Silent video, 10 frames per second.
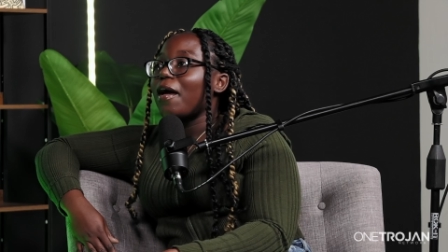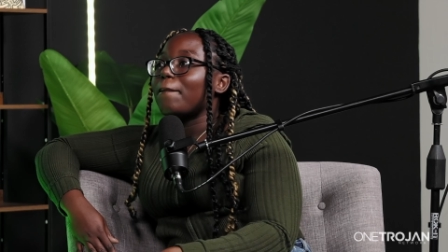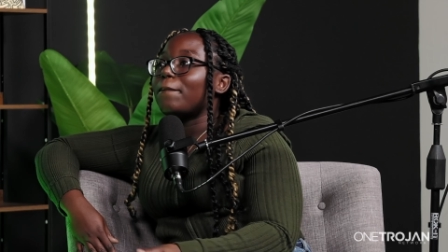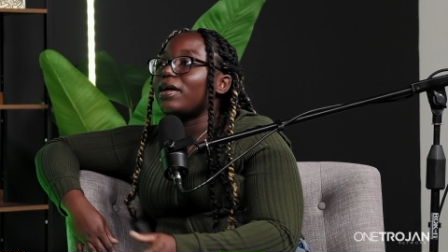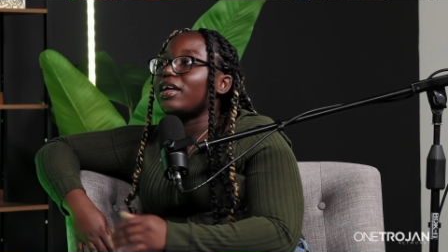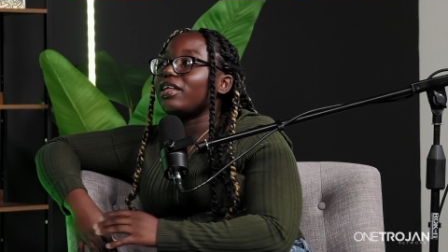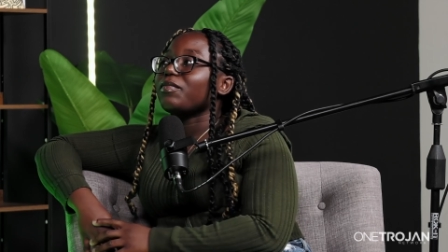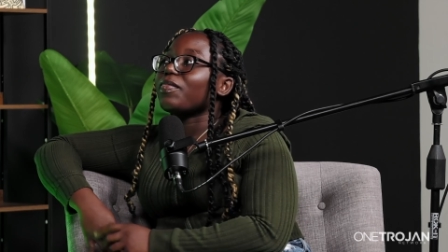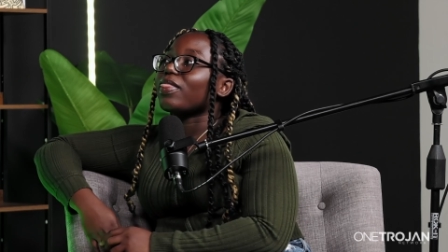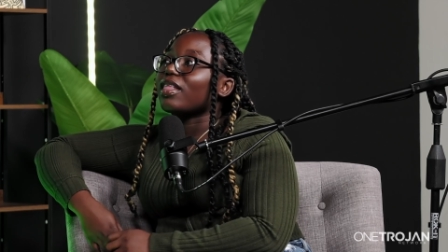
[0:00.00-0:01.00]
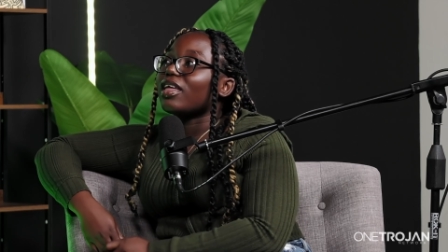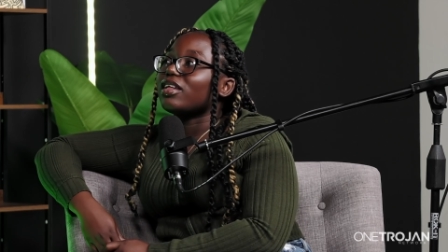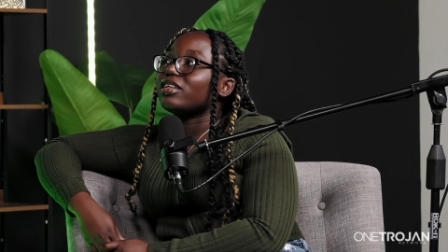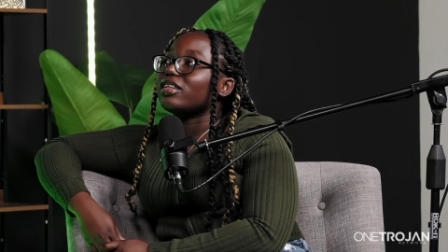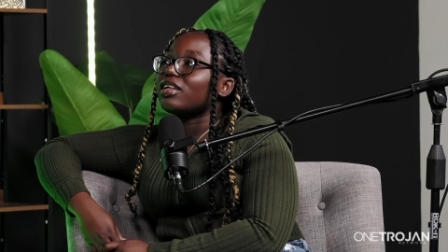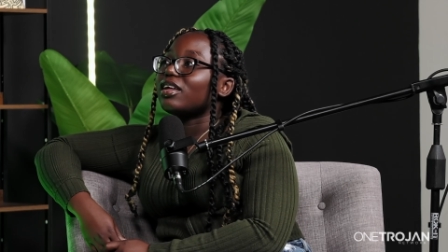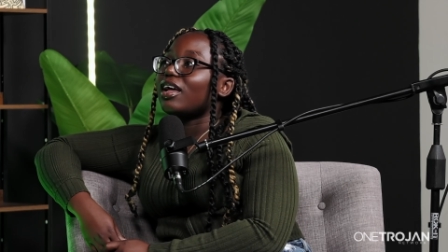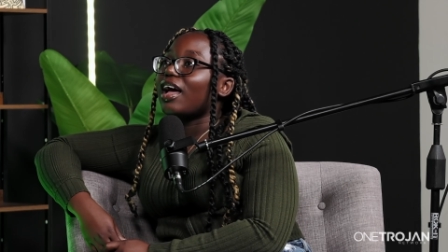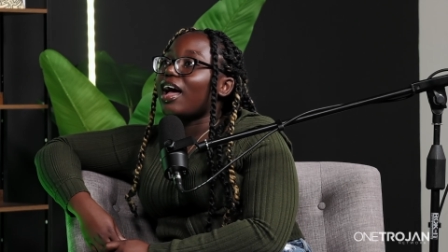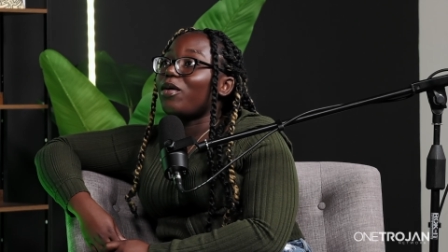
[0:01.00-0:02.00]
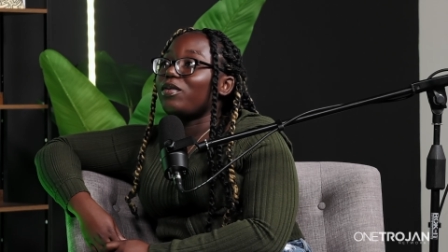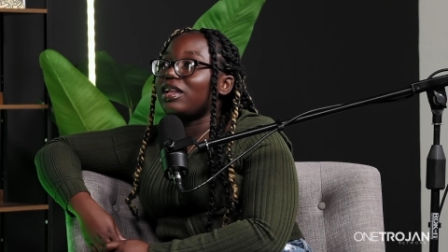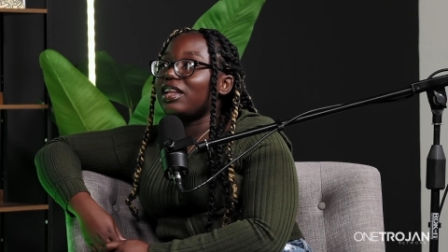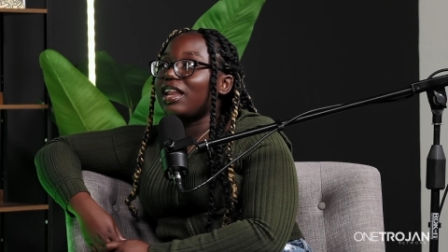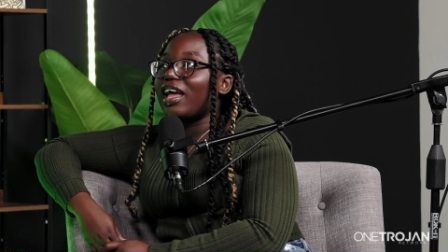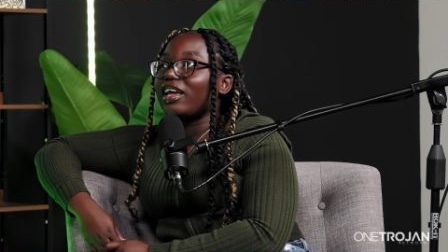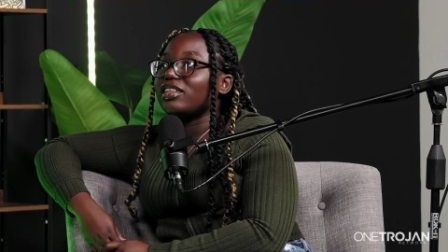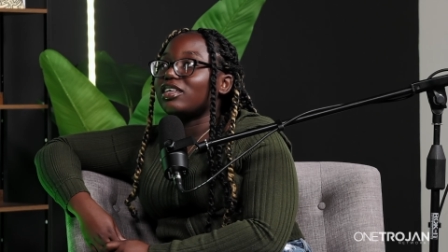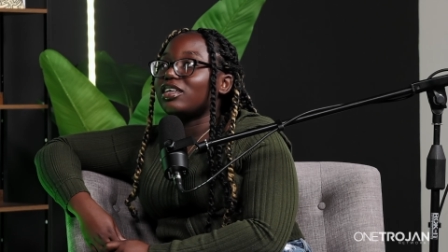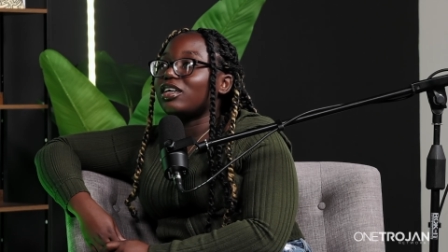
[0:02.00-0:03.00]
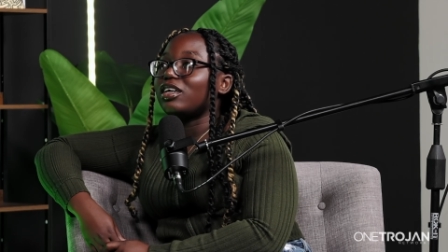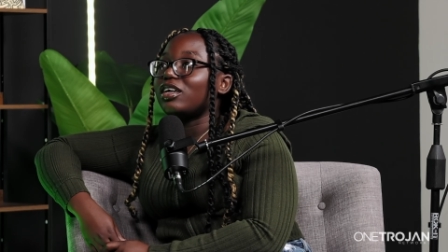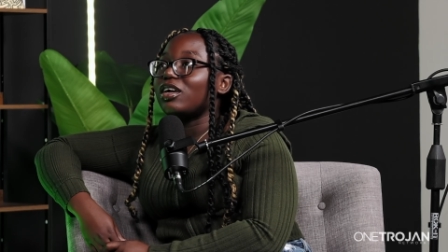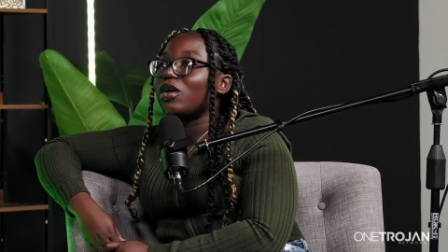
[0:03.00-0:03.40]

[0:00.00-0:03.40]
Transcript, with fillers: But I really like the